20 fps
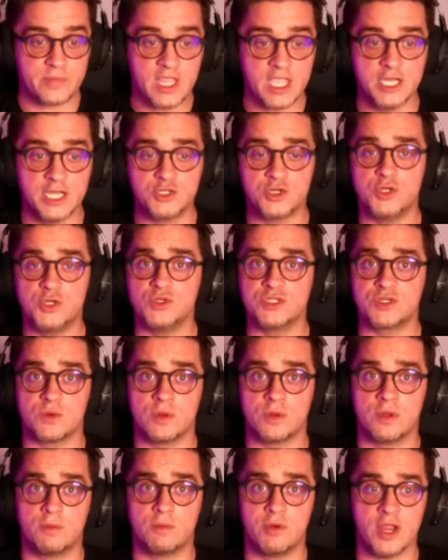introduce
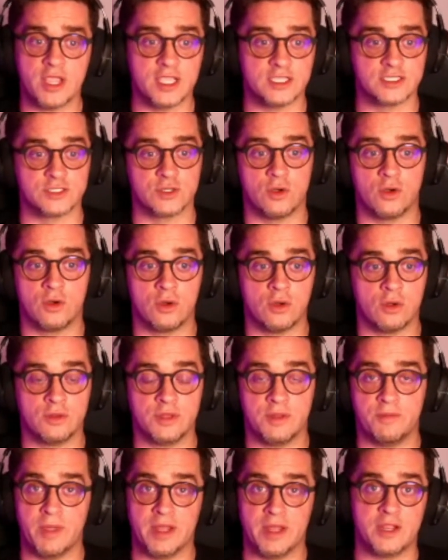brackets, or
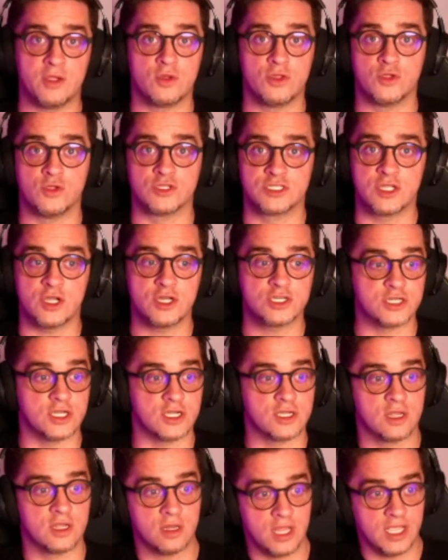depending on your StarShark,
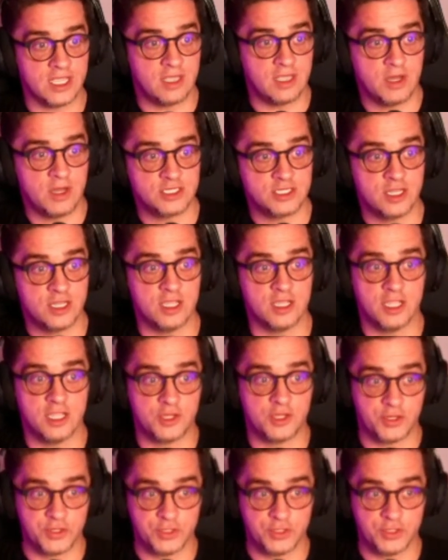like you mentioned here, it